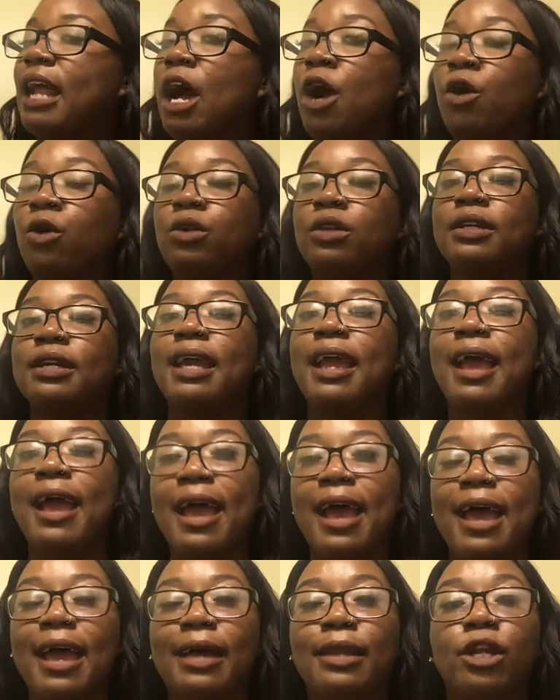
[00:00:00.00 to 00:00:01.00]
I only
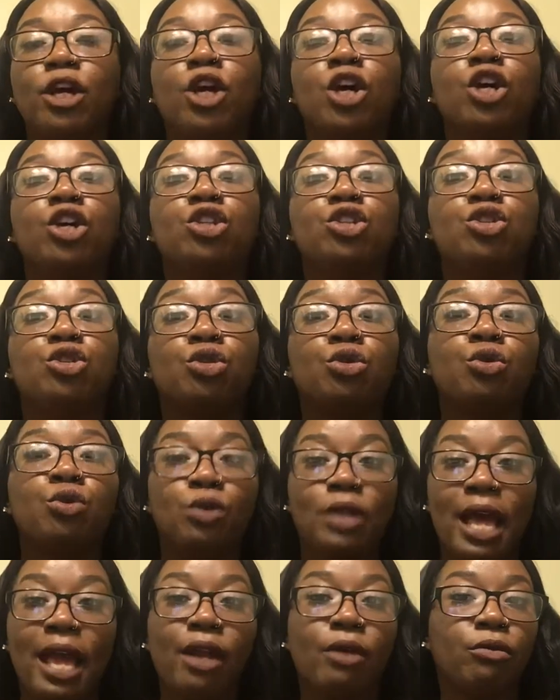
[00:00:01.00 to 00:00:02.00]
had 2,
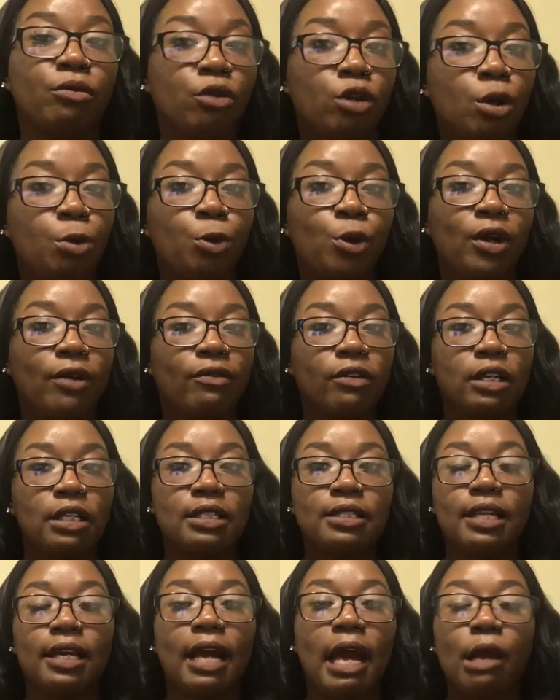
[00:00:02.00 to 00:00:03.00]
like, real
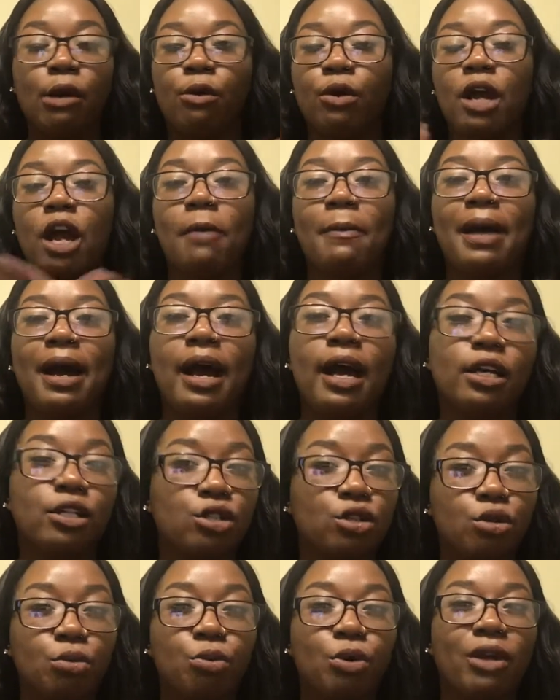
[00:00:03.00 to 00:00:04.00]
boyfriends. Like, I don't count my high
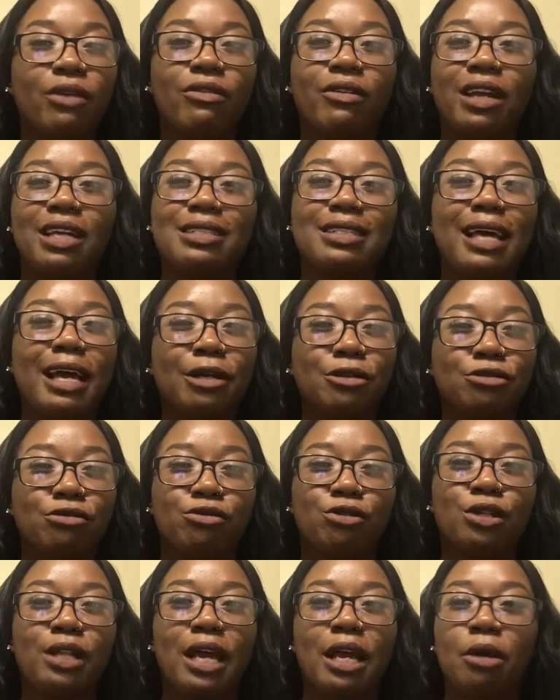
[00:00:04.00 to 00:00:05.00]
school boyfriend as
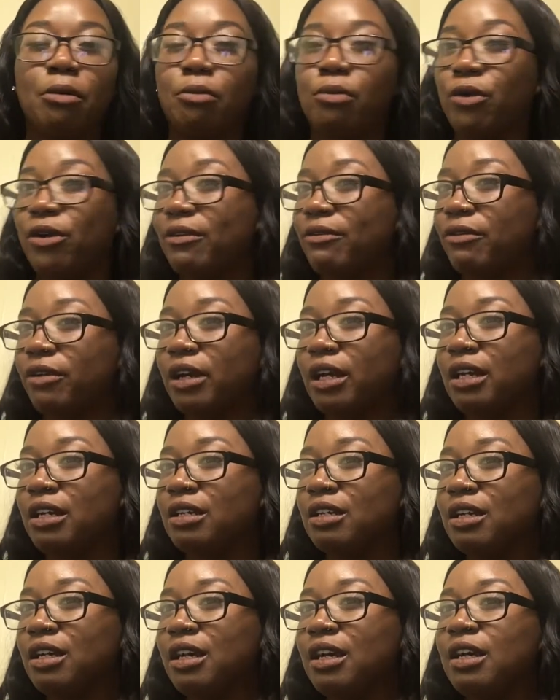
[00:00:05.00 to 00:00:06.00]
actual, like,
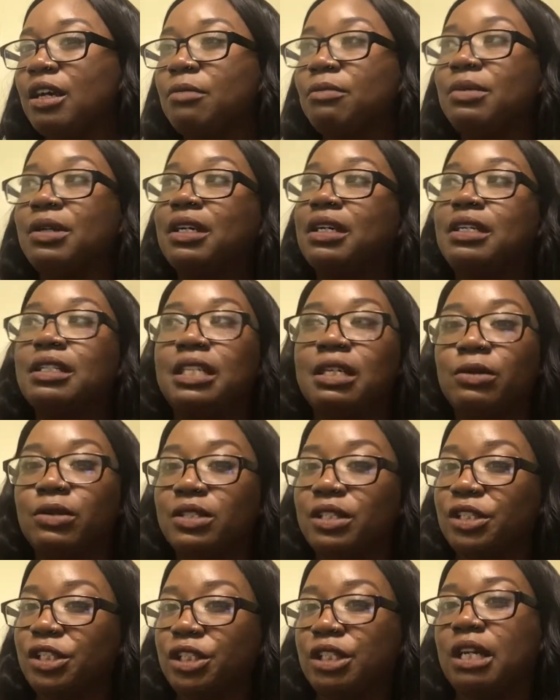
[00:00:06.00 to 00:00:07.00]
boyfriend. Because he
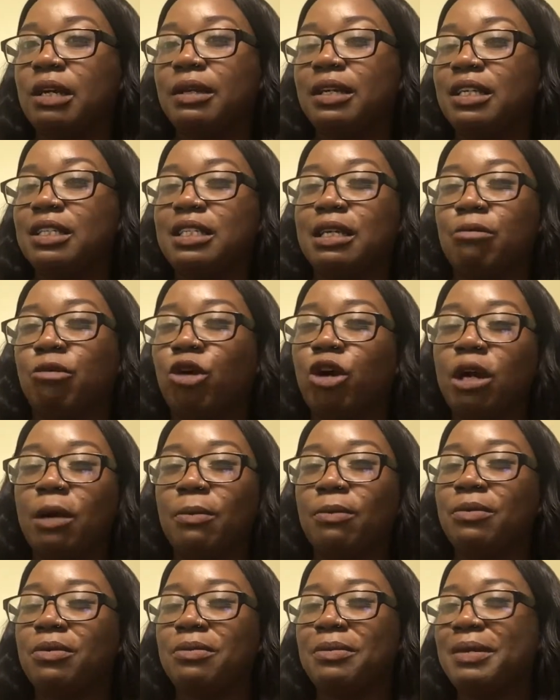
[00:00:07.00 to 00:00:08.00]
wasn't shit because he broke
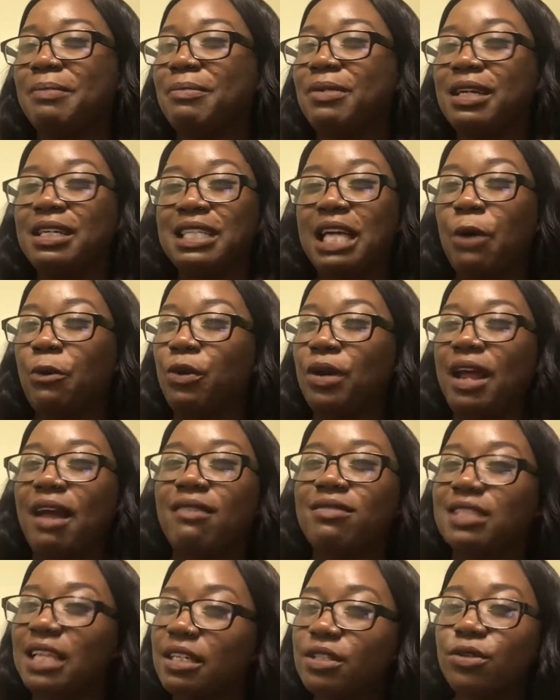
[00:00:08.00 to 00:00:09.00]
up with me because I wouldn't
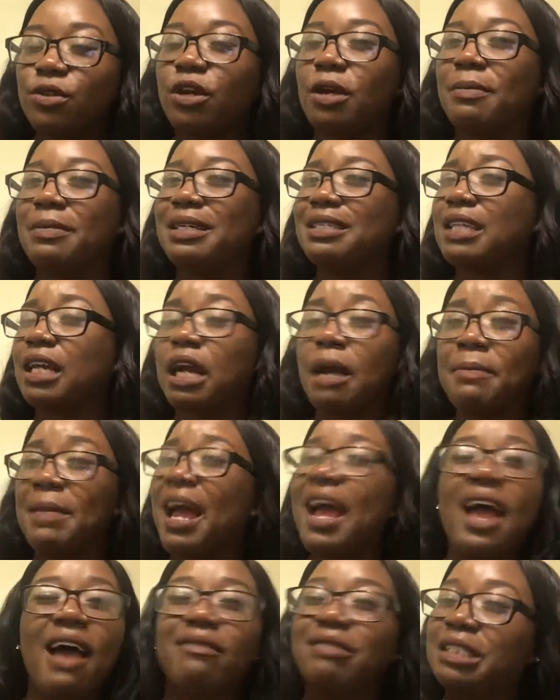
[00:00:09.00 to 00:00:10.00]
have sex with him. But it's like, I'm
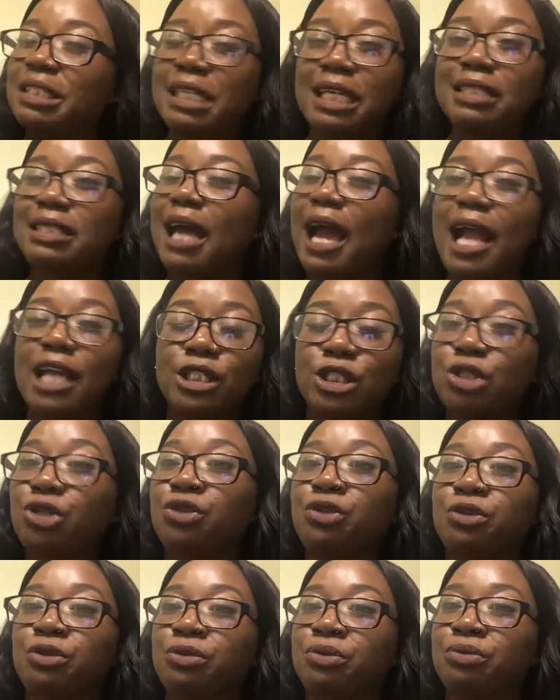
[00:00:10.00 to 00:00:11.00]
not having sex in high
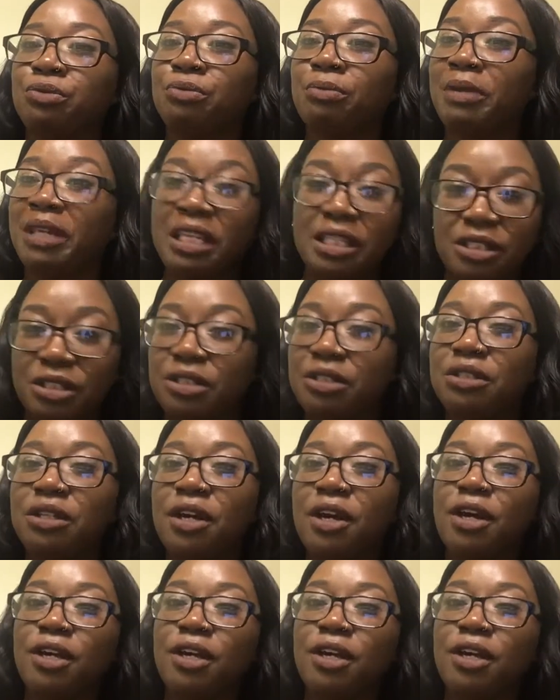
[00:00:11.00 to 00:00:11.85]
school, bitch.